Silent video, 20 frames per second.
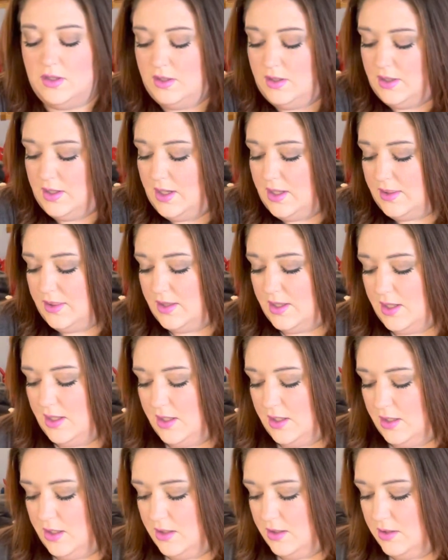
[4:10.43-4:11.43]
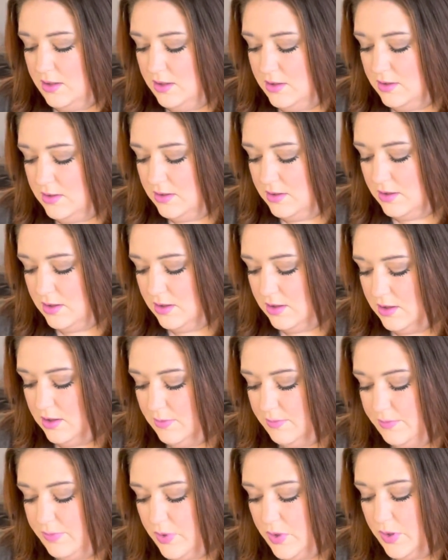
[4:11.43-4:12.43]
and then the
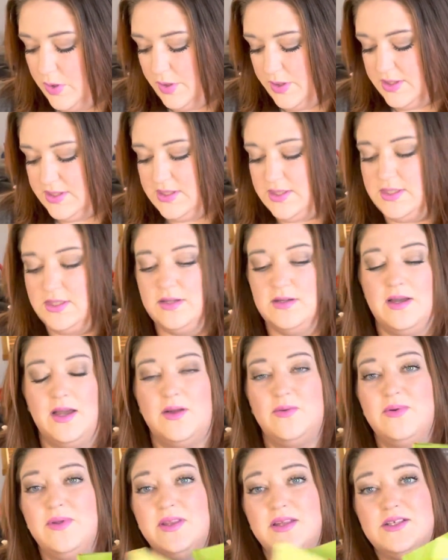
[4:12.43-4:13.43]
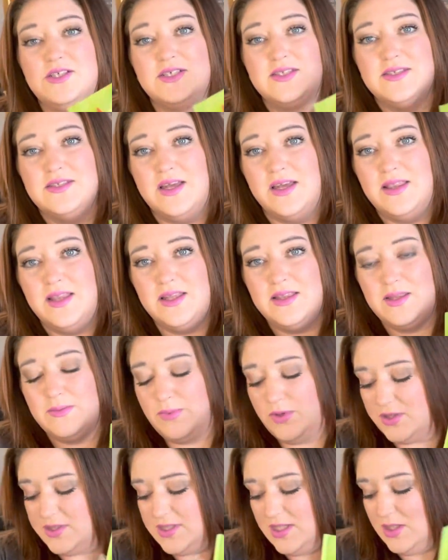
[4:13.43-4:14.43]
books, I really just, I like the
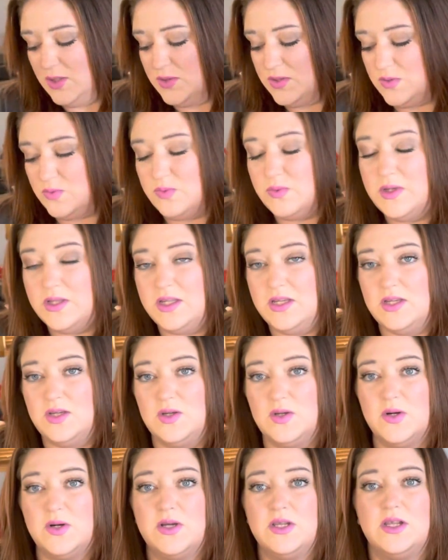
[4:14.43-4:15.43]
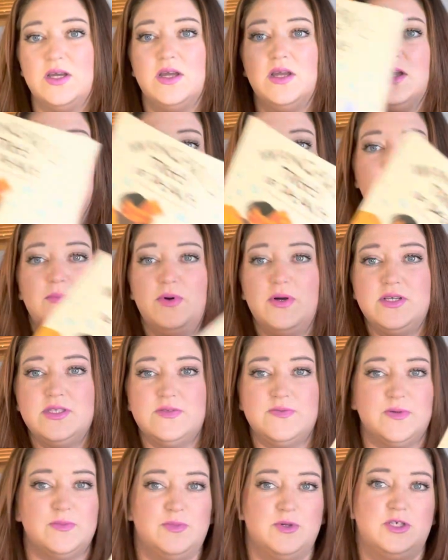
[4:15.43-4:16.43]
books. They use really good books
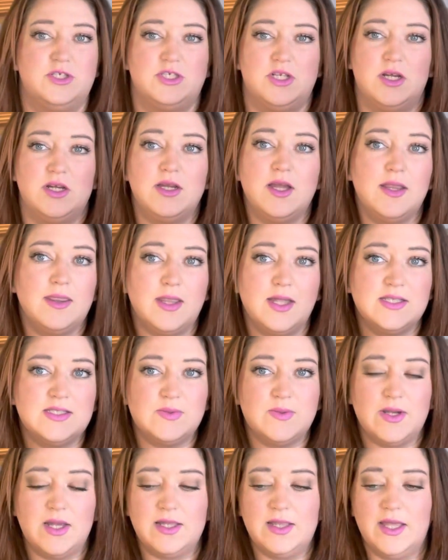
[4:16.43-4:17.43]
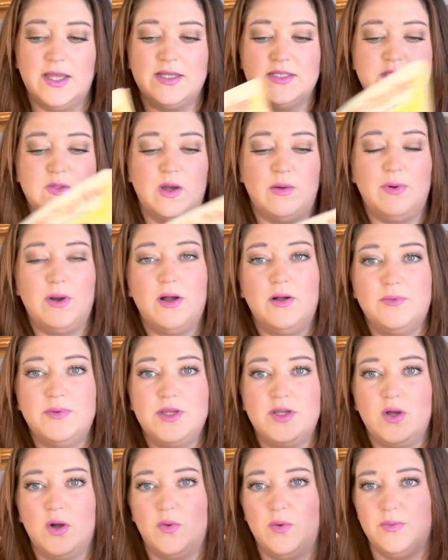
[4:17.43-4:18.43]
for Bookshark and that's what I like. So I'll probably
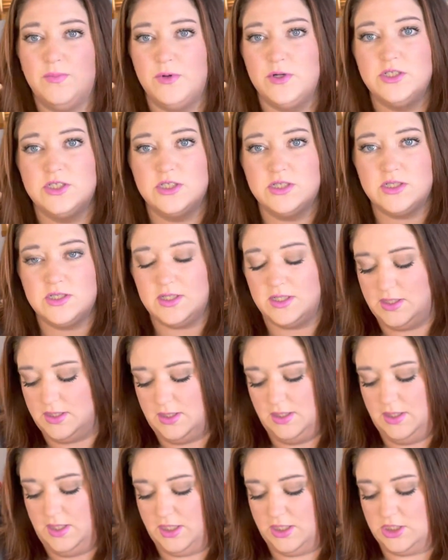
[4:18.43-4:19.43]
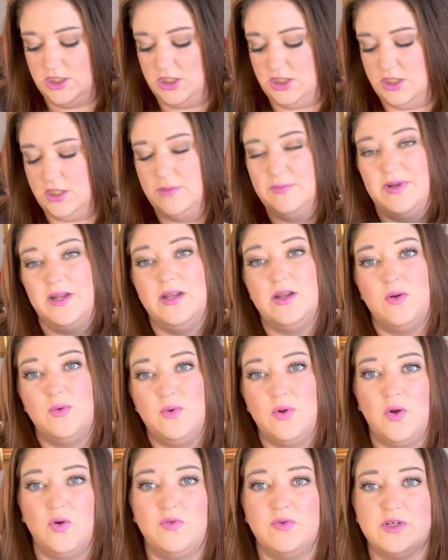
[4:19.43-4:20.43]
go with Bookshark again next year, but I don't
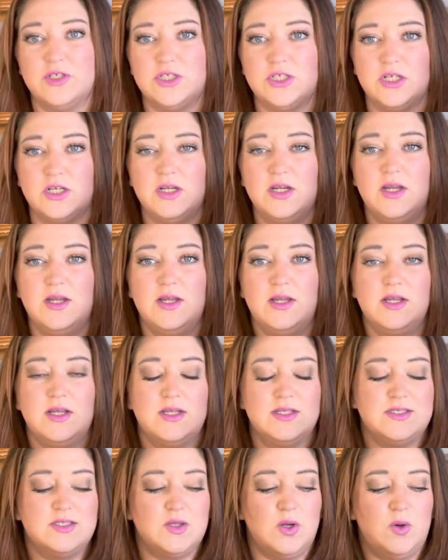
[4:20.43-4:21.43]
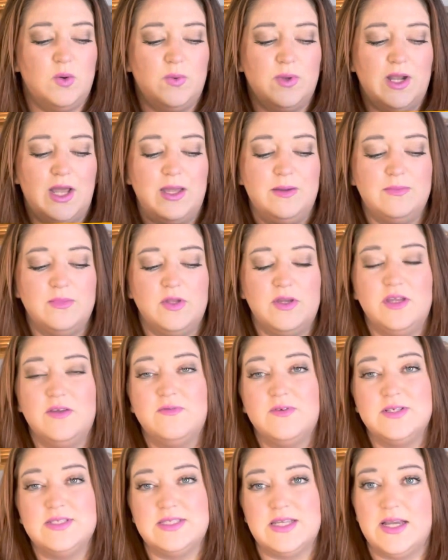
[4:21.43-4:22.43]
know for sure. So when I'm looking
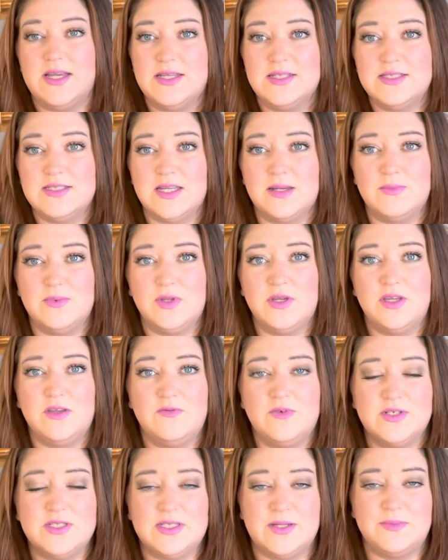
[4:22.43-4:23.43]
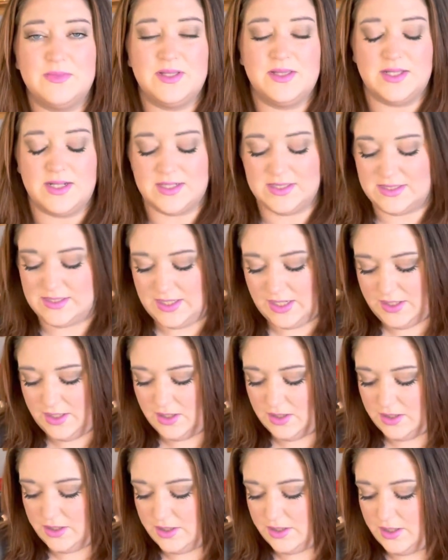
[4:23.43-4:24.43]
for science, I'm looking for something that is
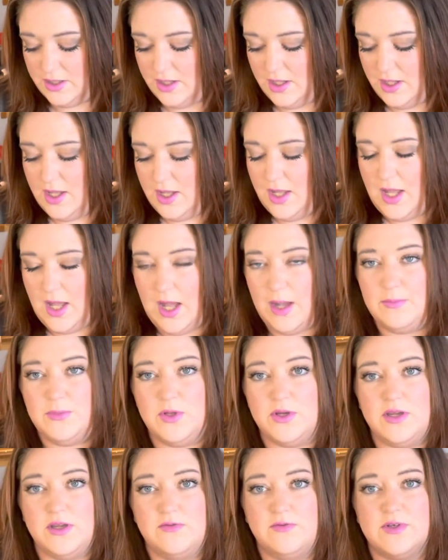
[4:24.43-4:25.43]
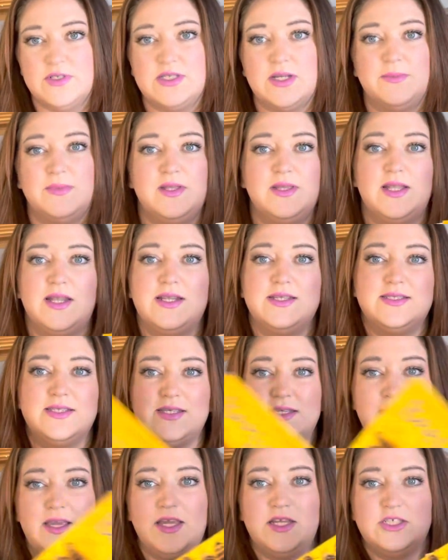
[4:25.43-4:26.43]
secular. I'm looking for something that is
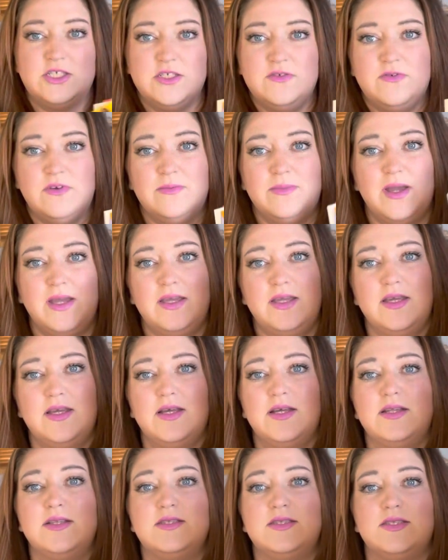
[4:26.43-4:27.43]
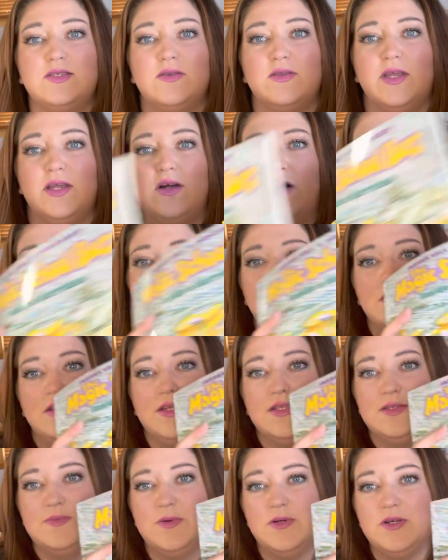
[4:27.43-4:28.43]
engaging for my kids. So like all
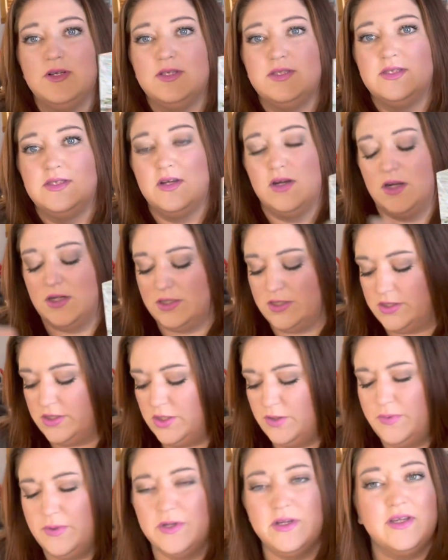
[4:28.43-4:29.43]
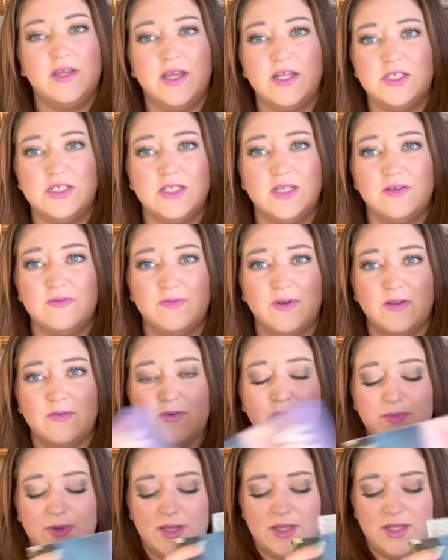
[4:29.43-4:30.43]
these books are super engaging and fun for my